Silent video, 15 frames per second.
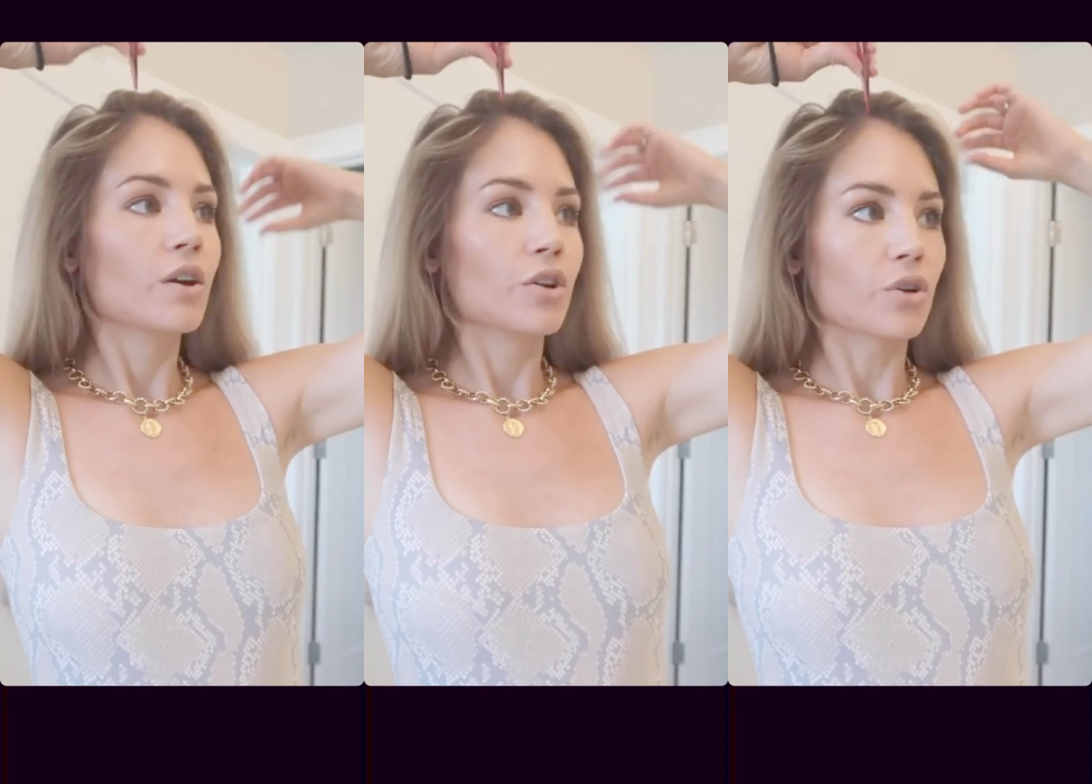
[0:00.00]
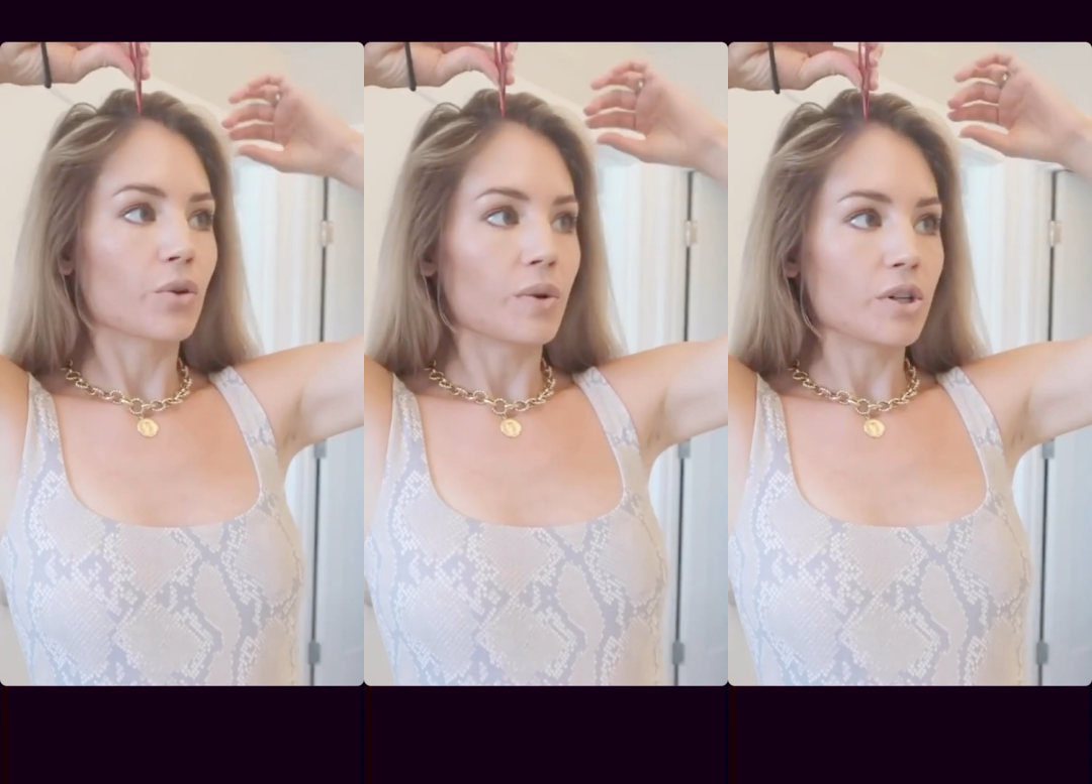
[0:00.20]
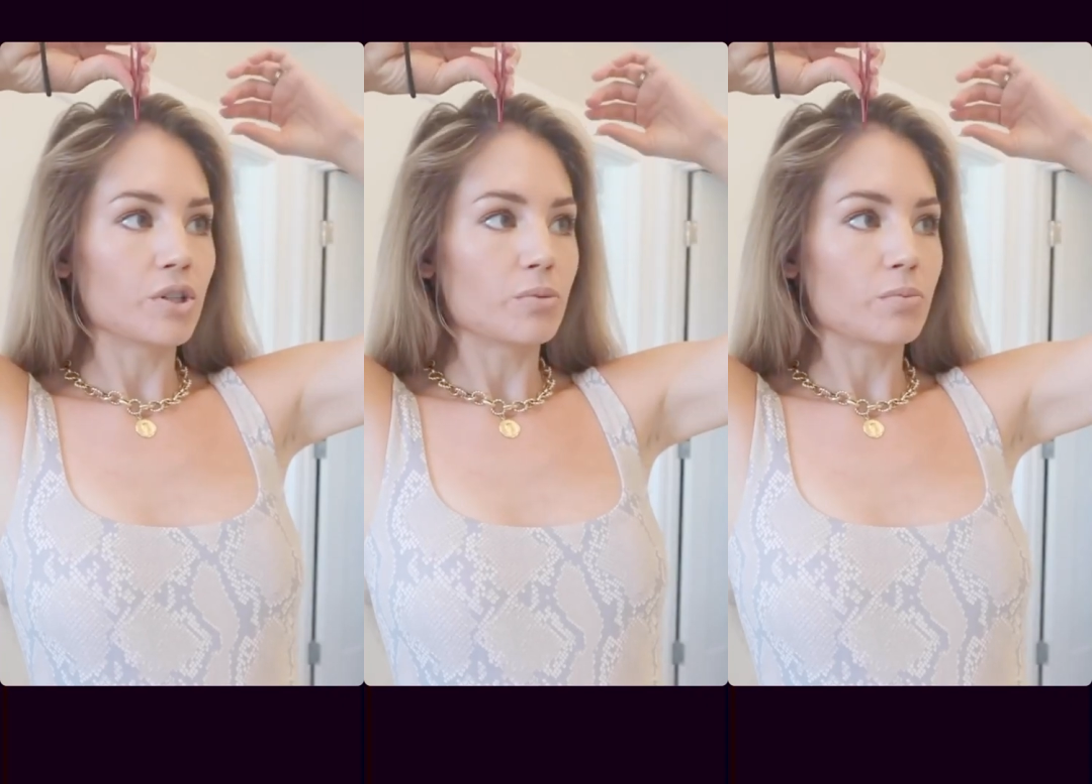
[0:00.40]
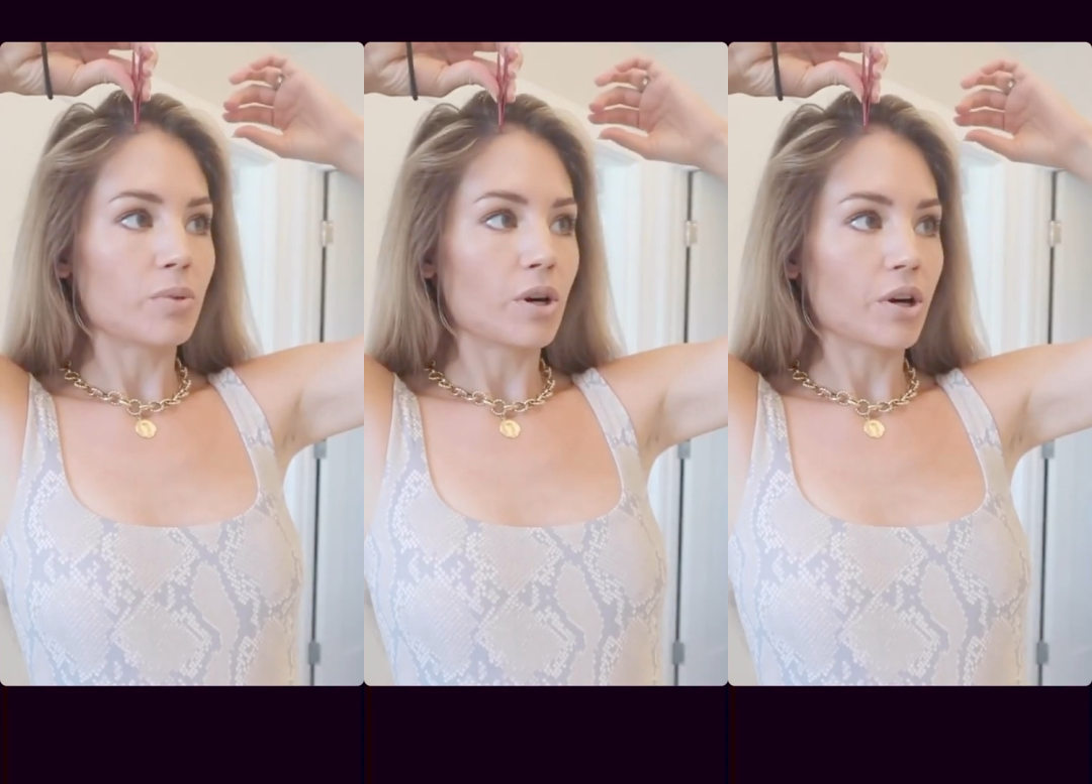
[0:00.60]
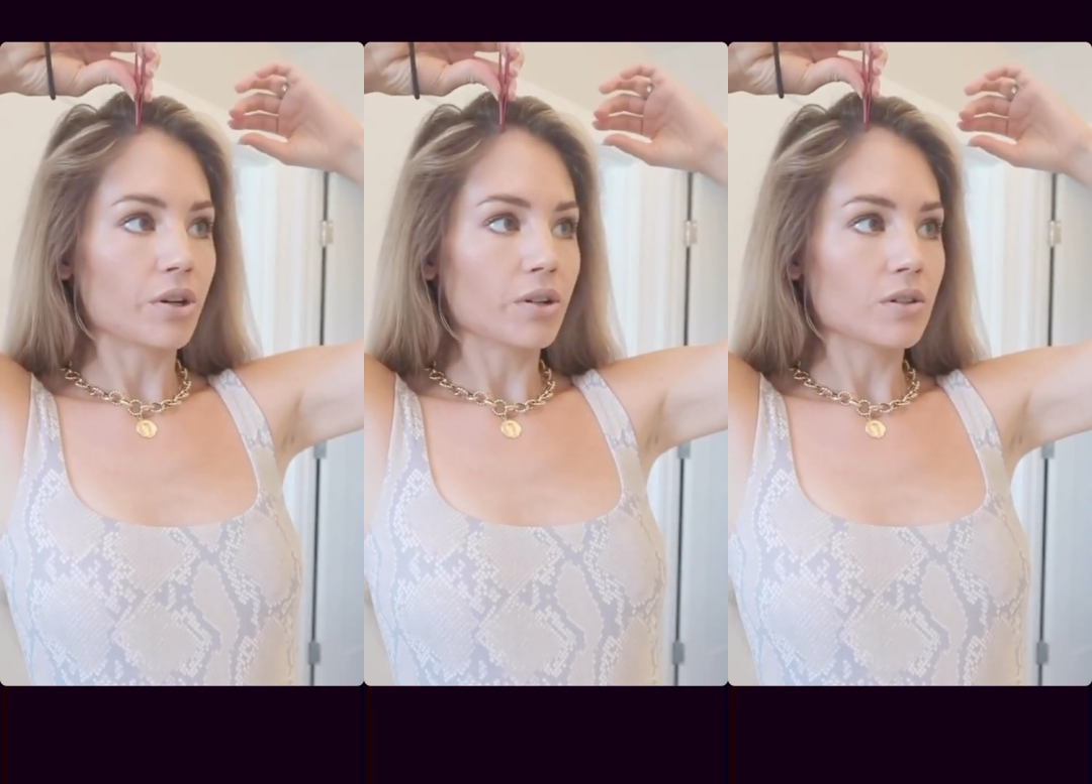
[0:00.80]
going to
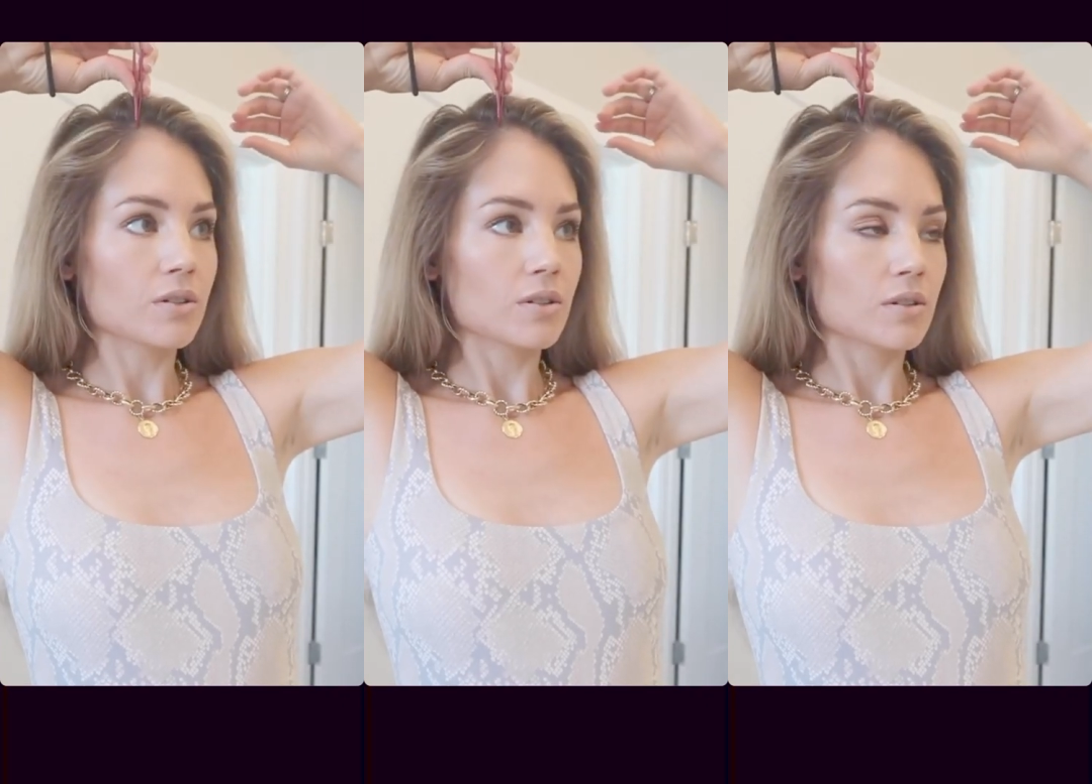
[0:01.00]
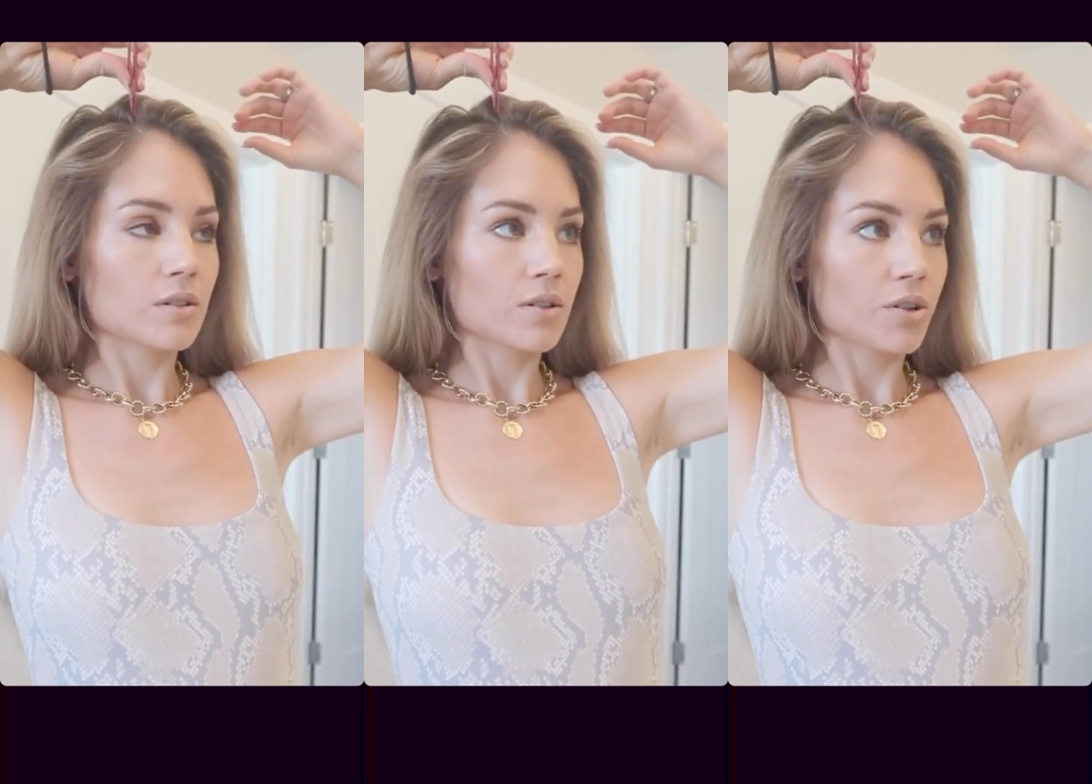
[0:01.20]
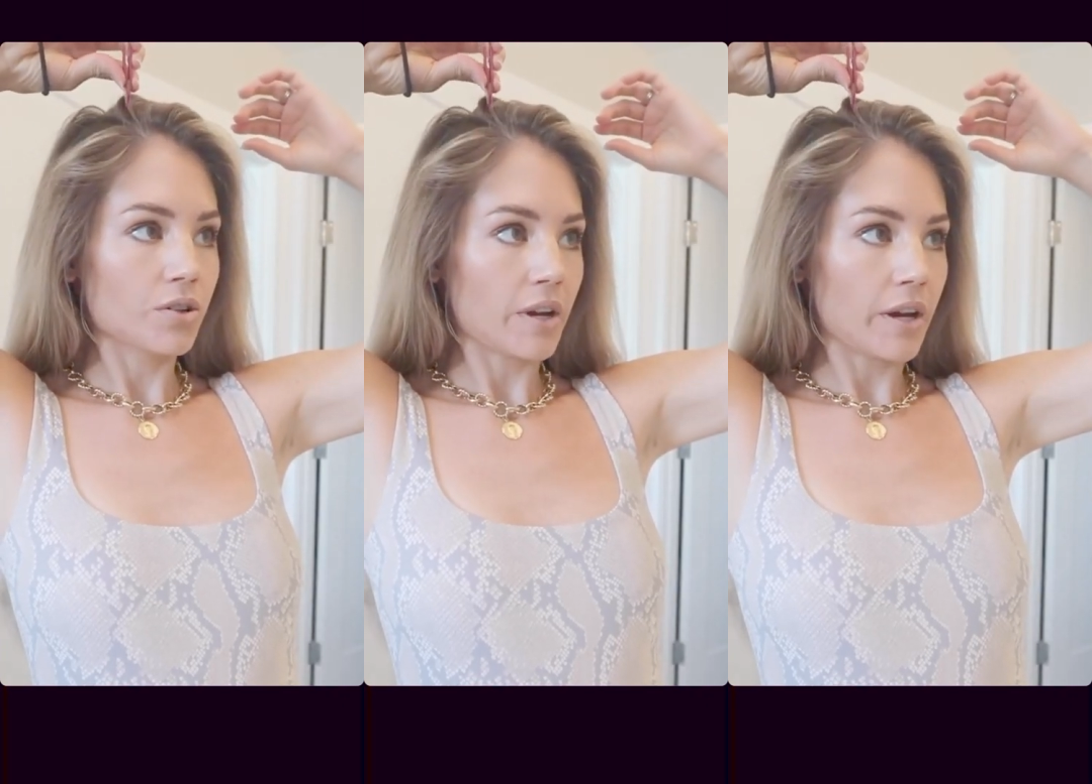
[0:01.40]
part your